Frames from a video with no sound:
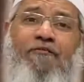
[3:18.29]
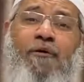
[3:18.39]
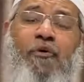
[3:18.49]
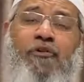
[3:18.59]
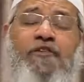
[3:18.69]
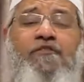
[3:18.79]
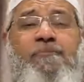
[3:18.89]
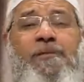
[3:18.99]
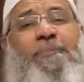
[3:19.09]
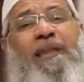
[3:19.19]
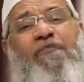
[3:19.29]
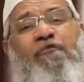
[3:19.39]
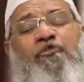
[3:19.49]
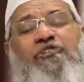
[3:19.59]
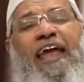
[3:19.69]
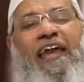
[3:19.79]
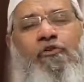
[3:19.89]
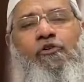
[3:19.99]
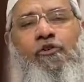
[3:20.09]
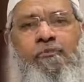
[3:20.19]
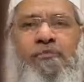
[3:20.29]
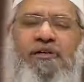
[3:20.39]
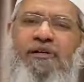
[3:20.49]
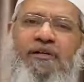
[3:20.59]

when most of the people have to stay at home,